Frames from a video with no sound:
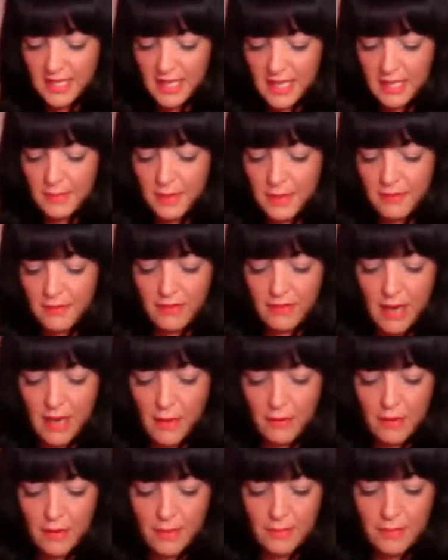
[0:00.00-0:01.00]
like a bit
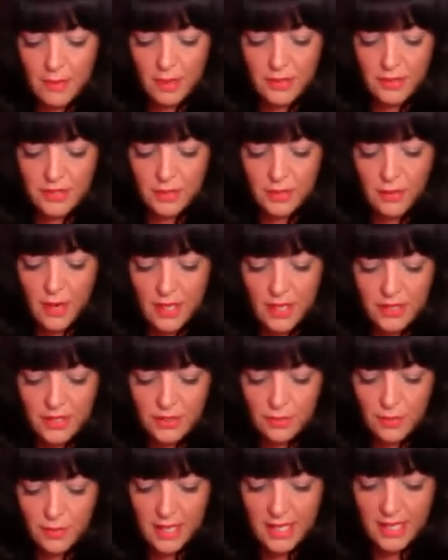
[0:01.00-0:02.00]
flowery but also quite
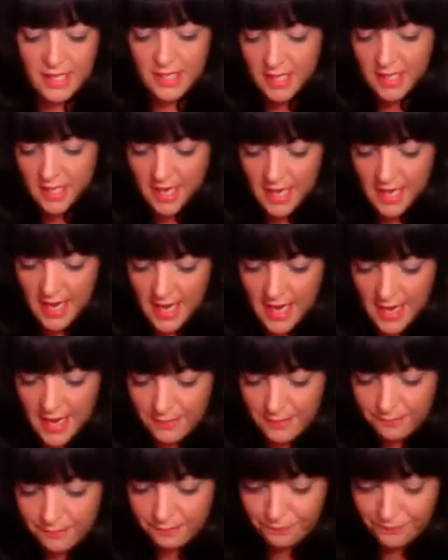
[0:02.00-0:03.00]
sweet.
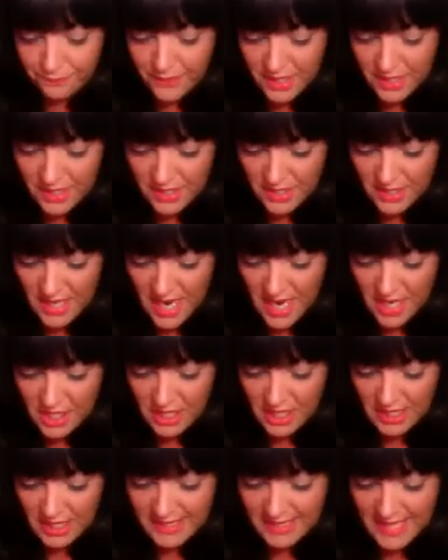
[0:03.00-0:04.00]
It doesn't actually